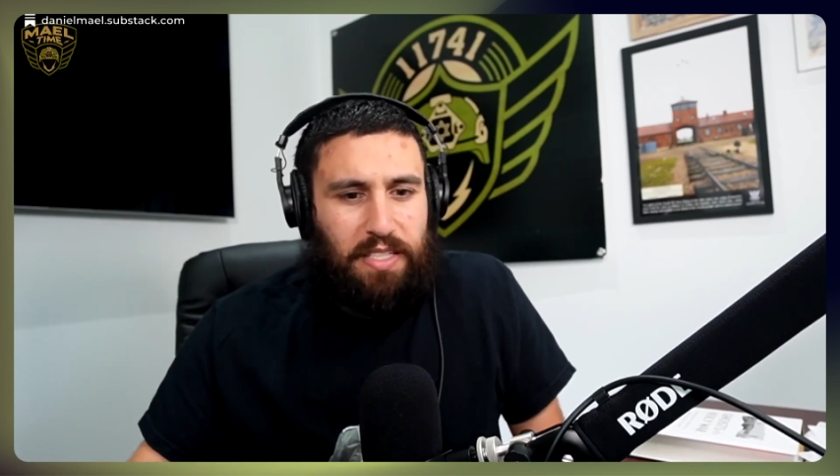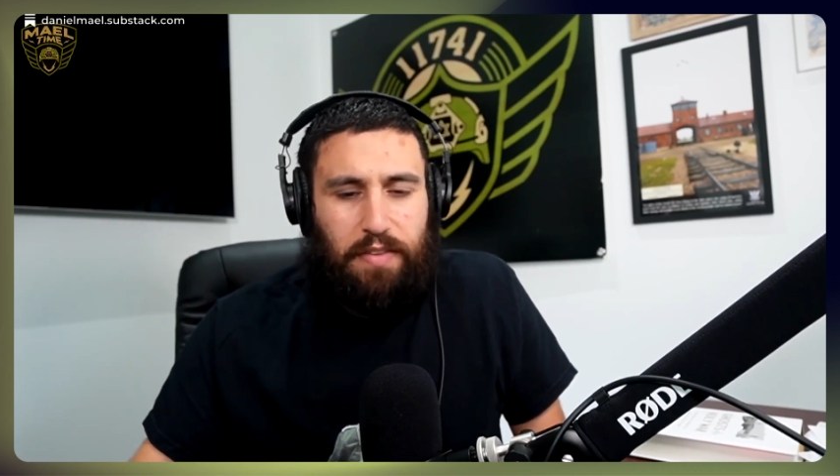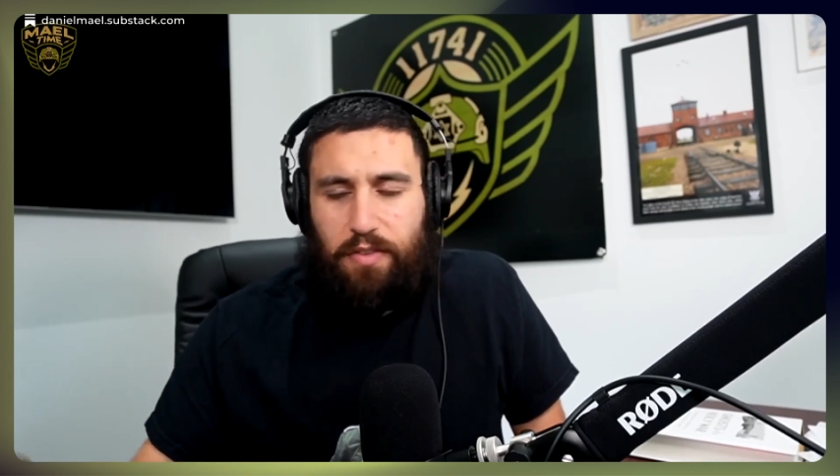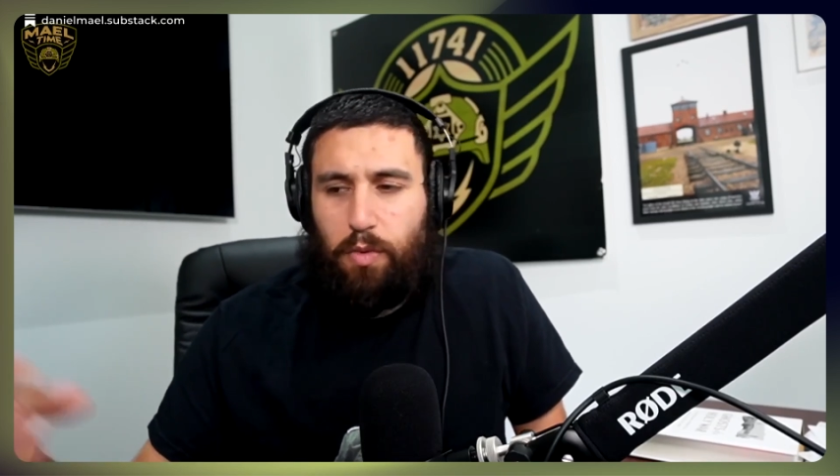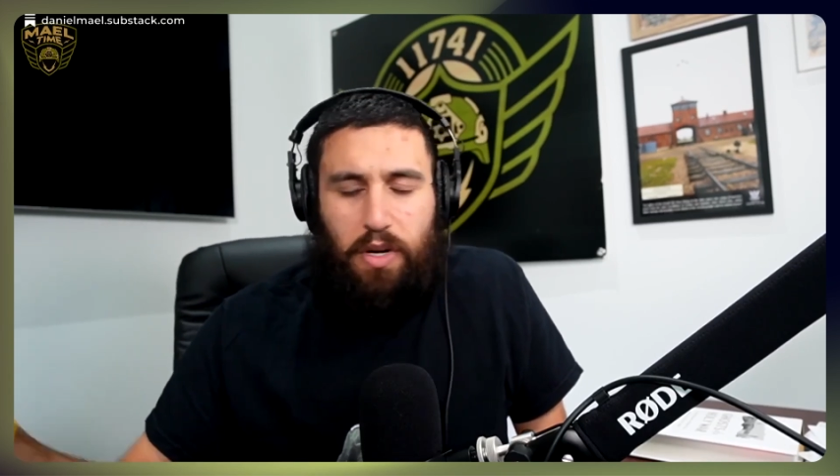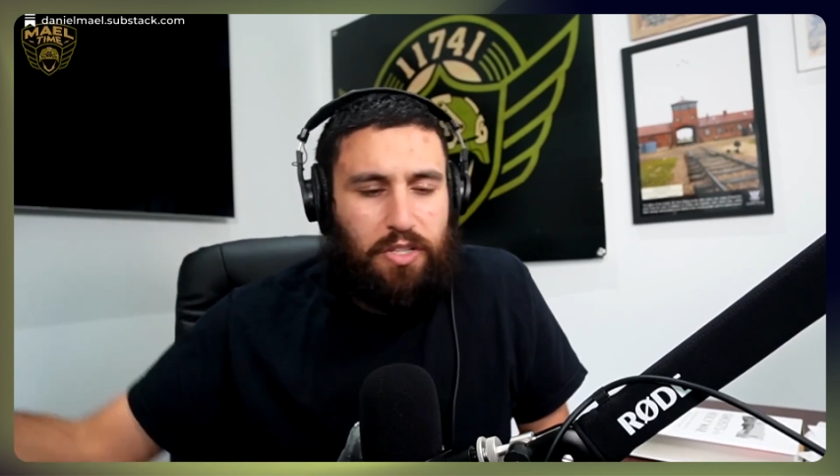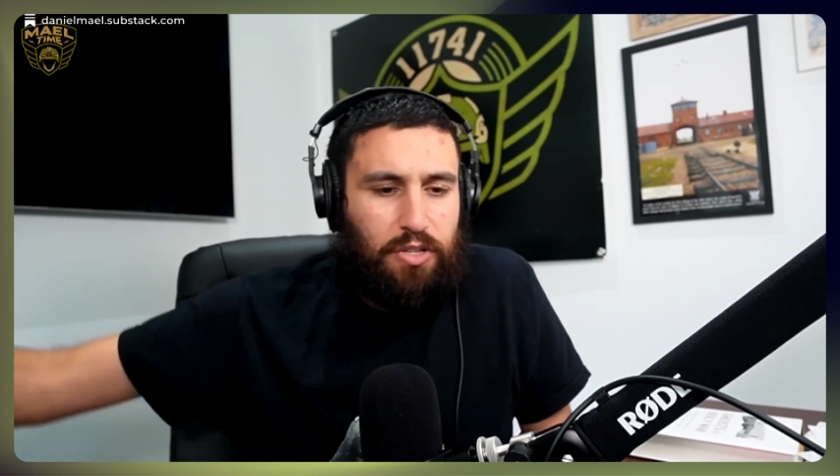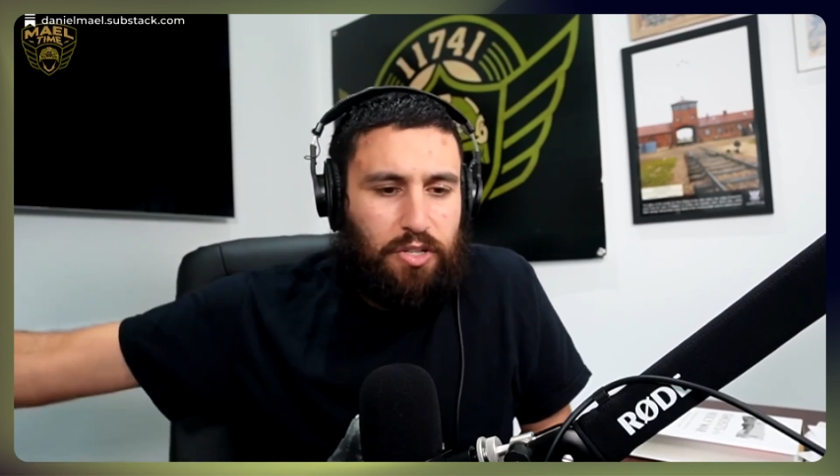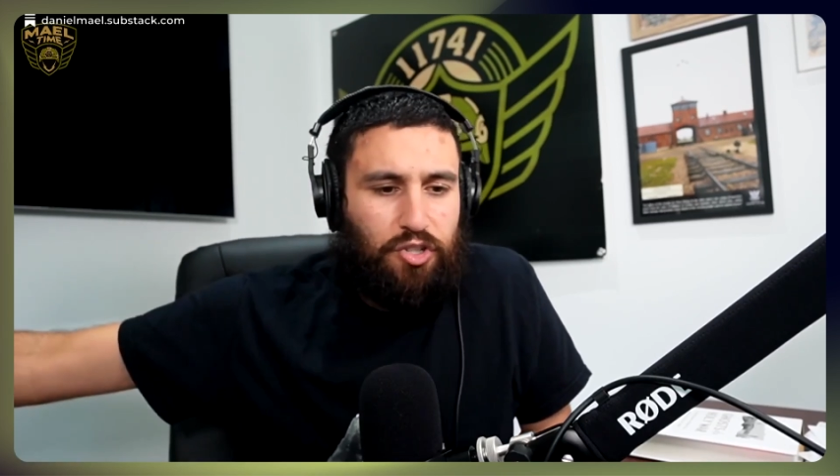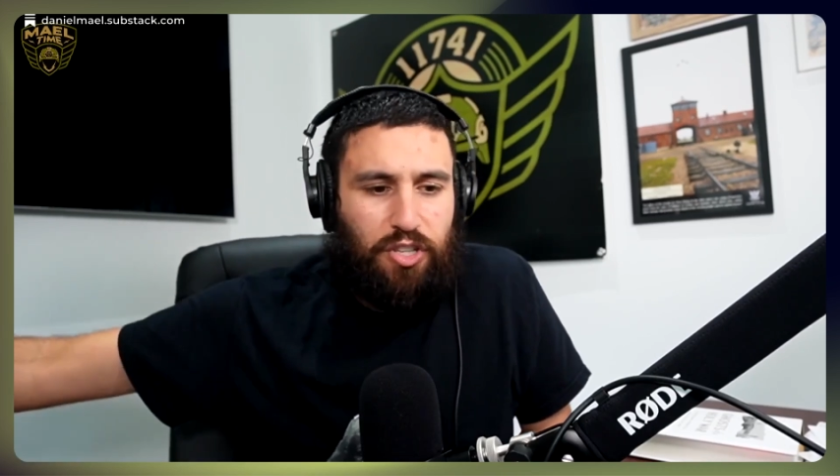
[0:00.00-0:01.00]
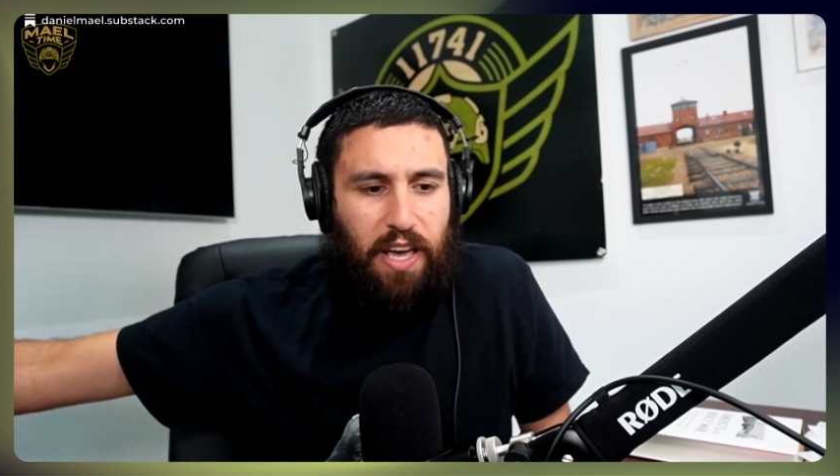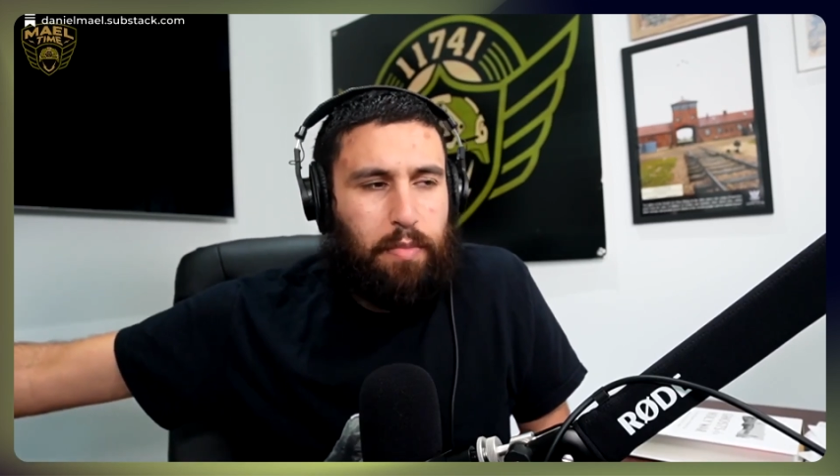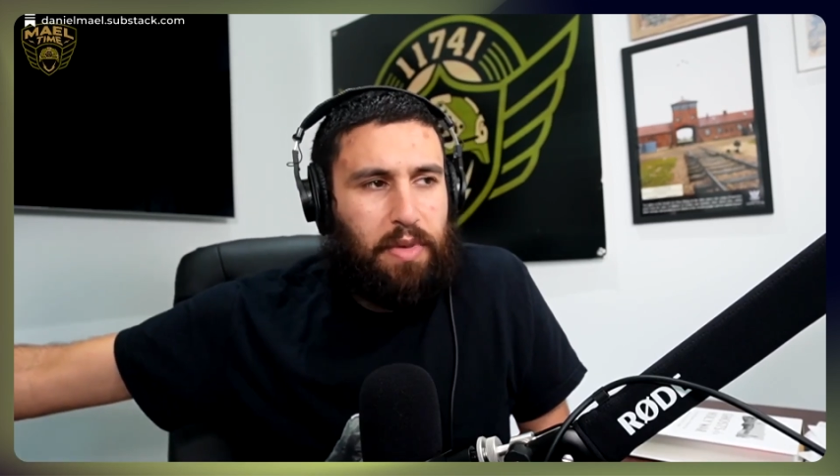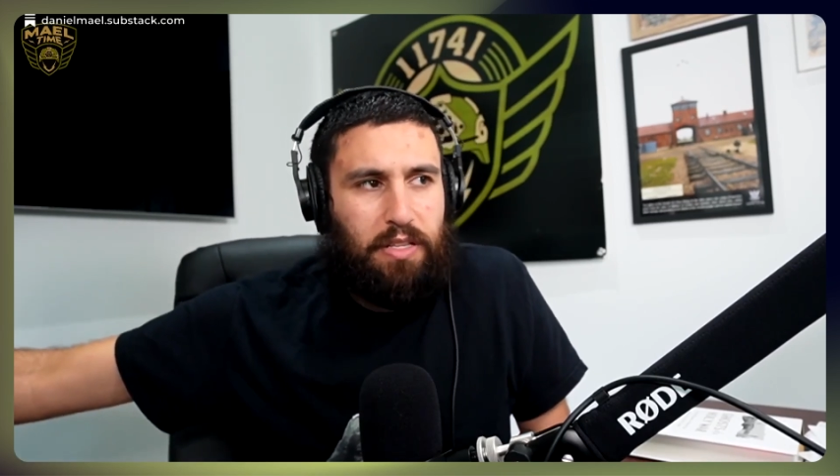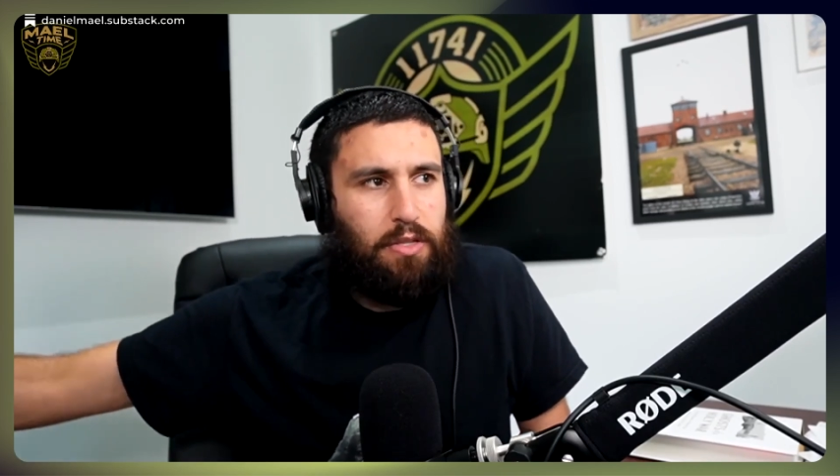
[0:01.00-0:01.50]
Like, if you want to turn Shechem
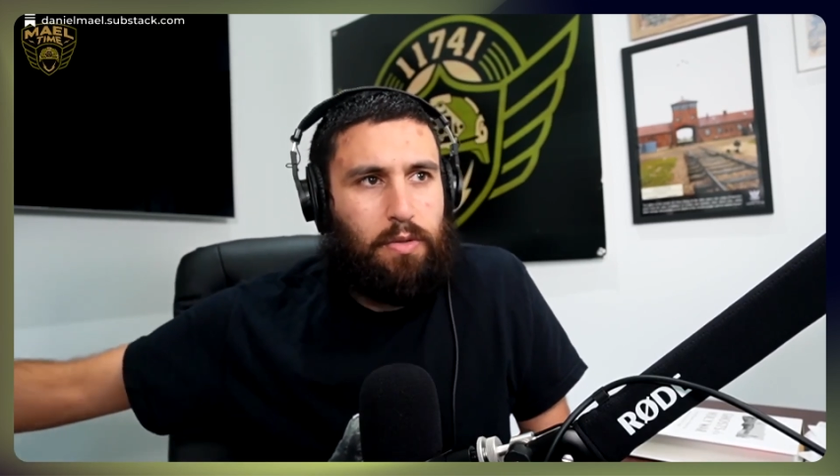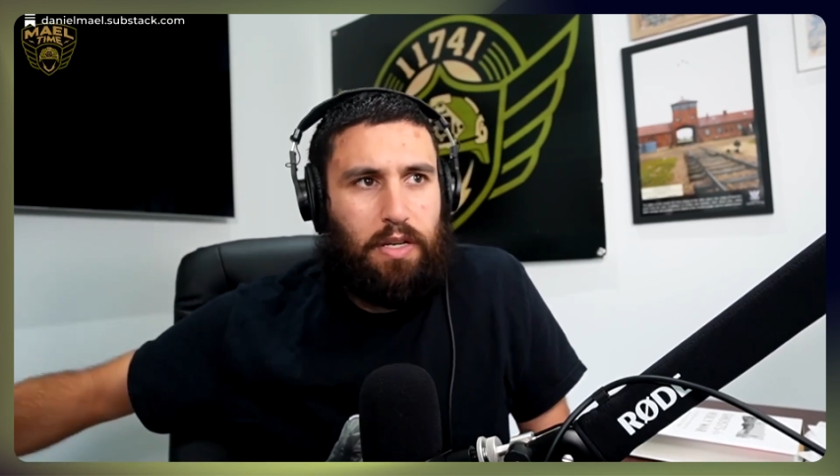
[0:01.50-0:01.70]
into